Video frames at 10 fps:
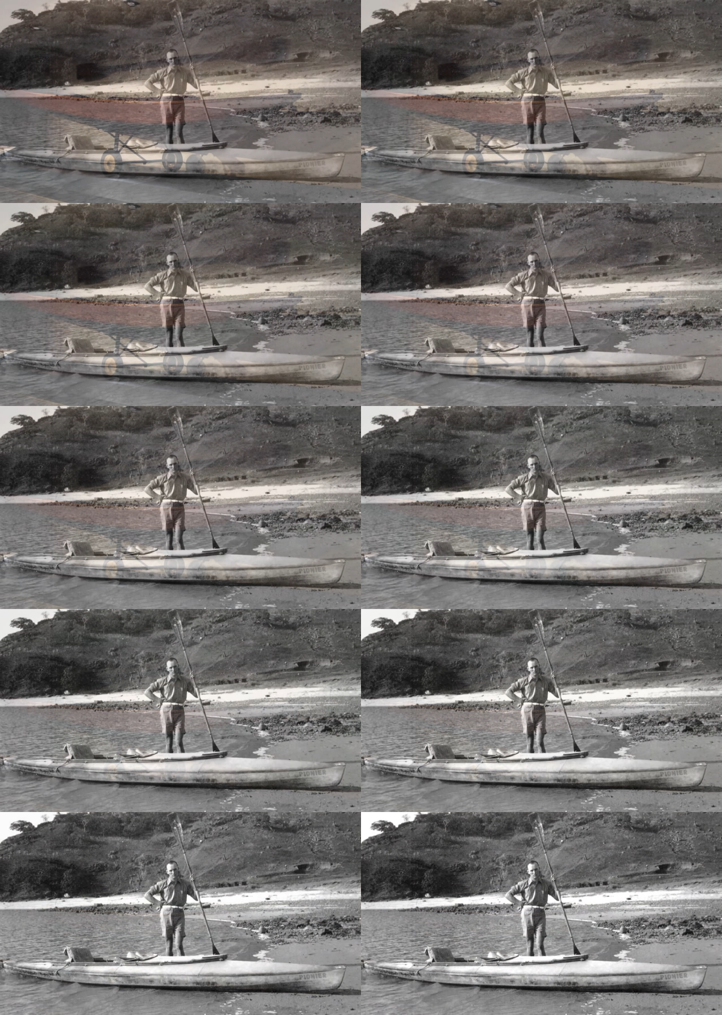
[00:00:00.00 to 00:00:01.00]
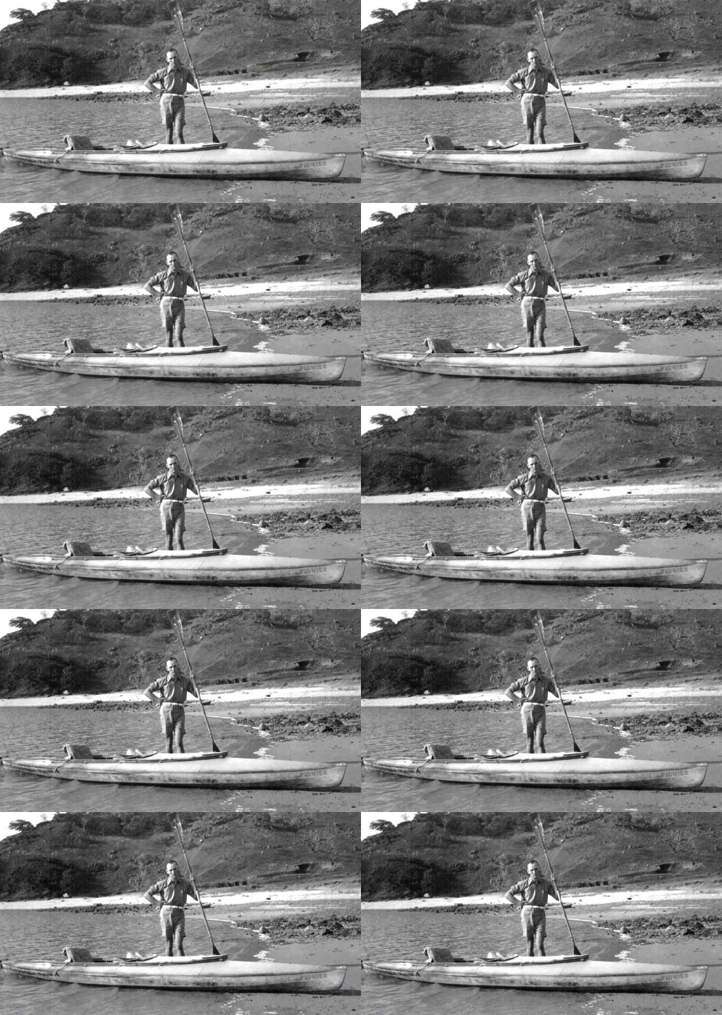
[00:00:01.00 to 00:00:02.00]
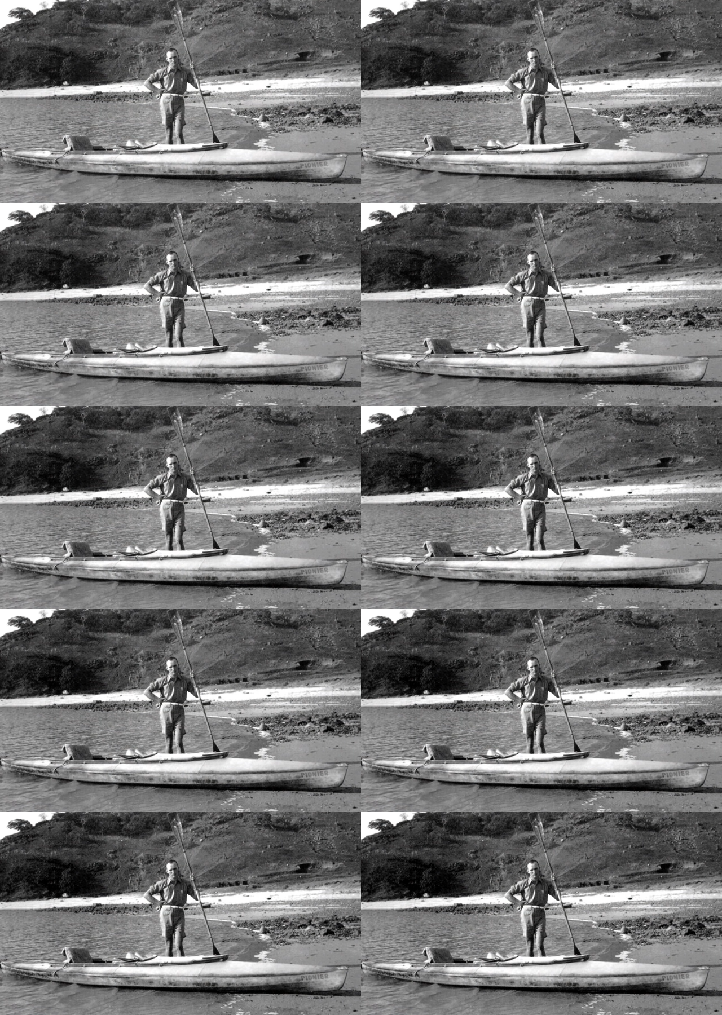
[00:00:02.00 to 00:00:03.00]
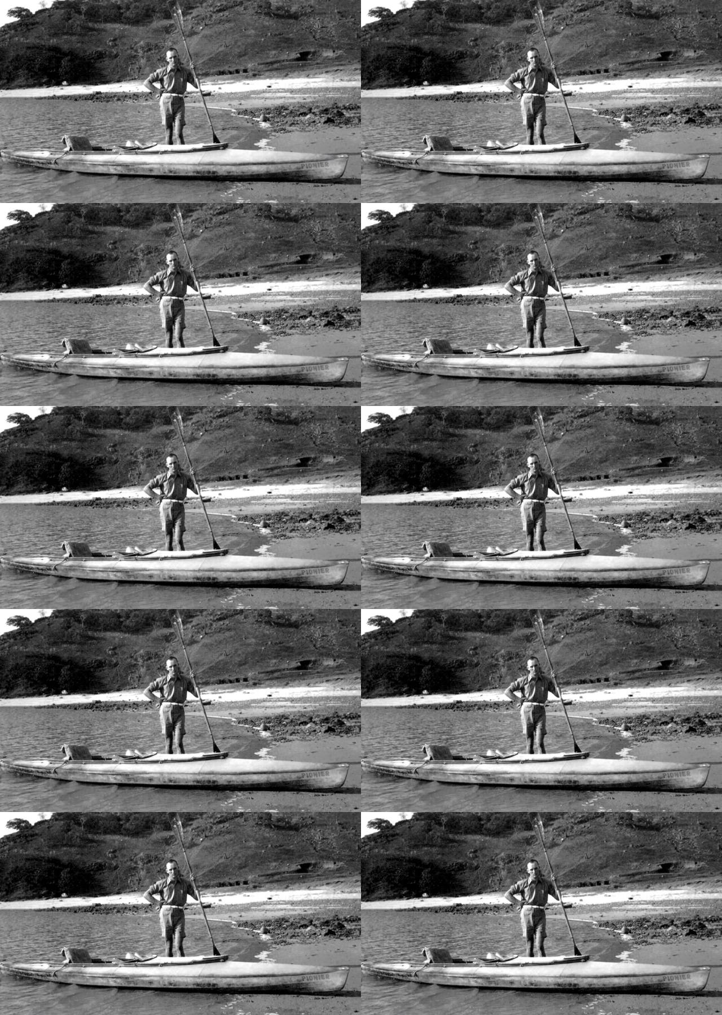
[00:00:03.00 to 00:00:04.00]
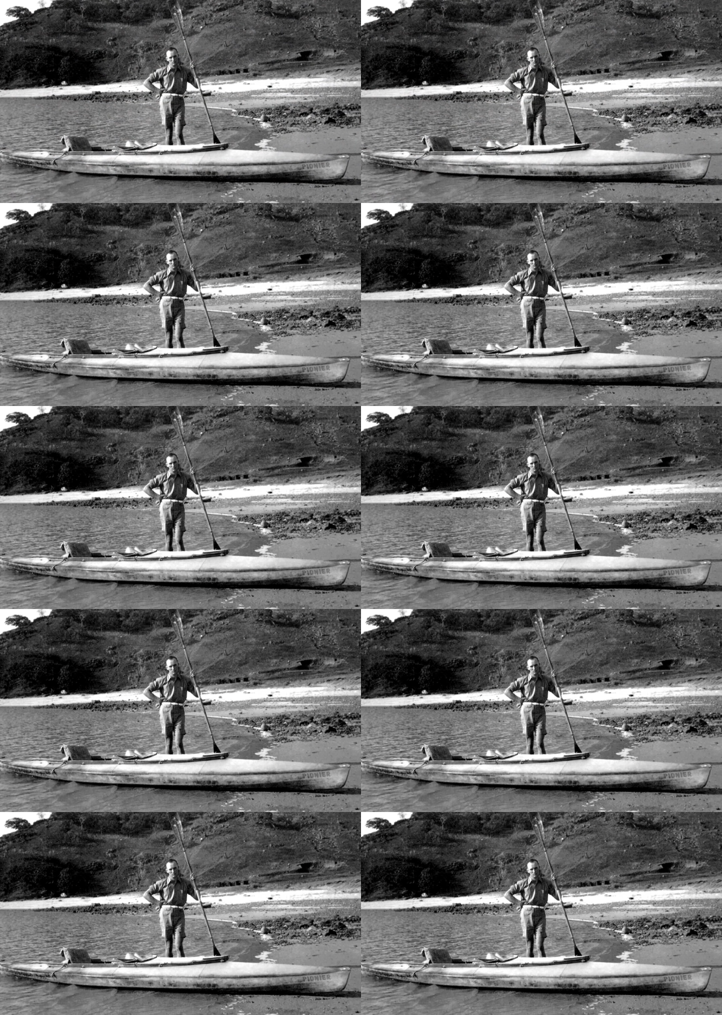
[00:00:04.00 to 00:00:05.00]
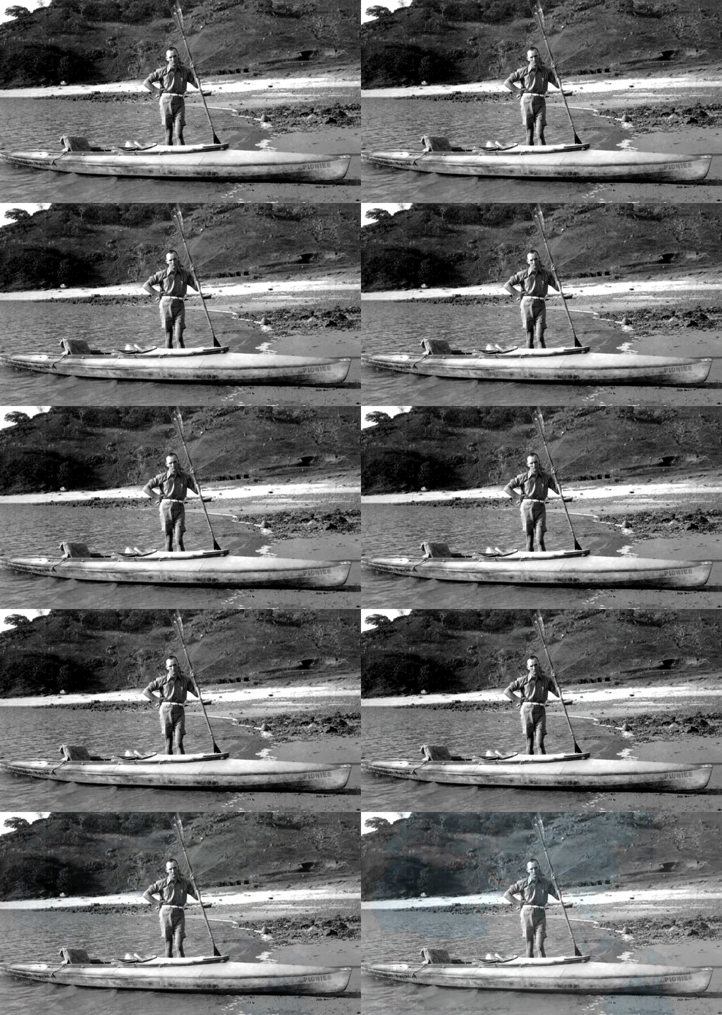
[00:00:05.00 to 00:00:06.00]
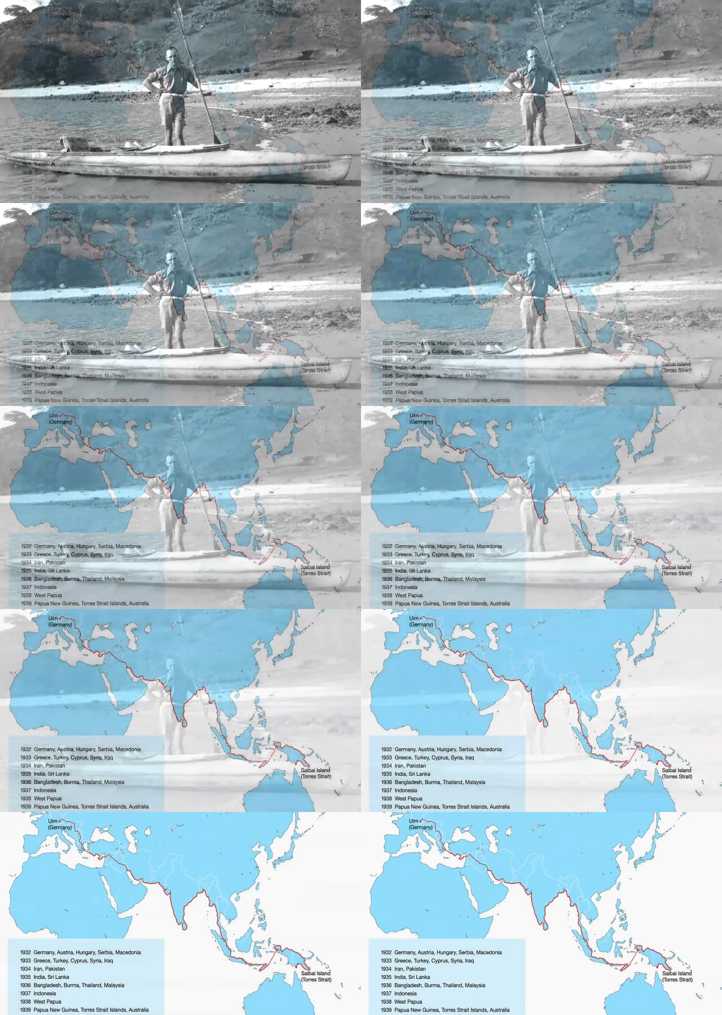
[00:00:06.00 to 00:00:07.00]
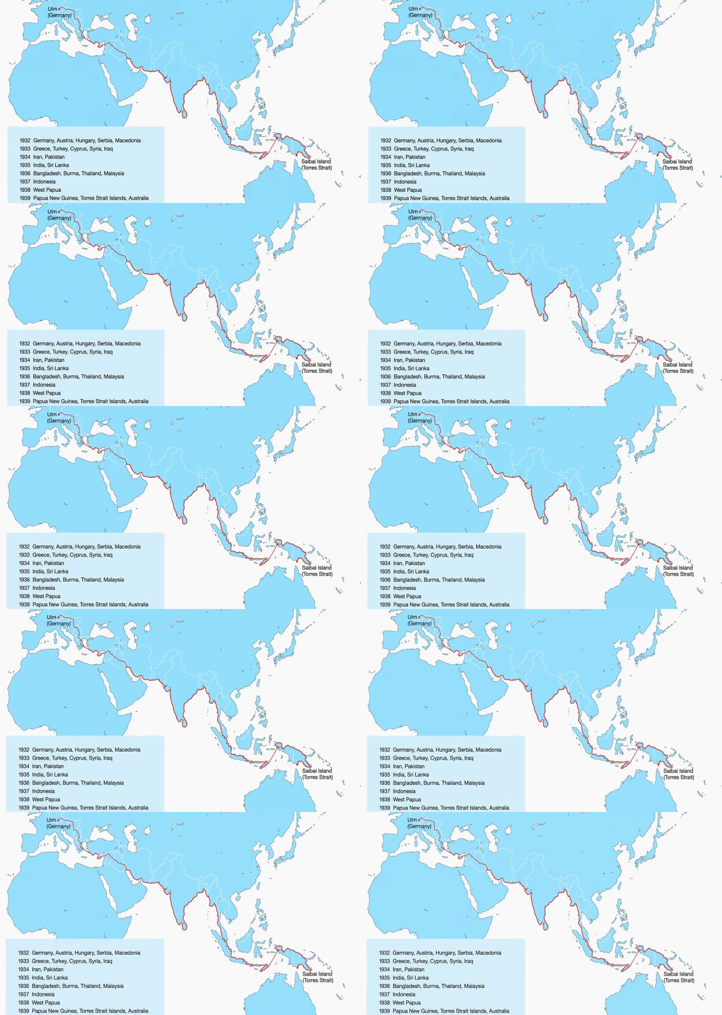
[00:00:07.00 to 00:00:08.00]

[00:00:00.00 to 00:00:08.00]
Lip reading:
(no speaker visible)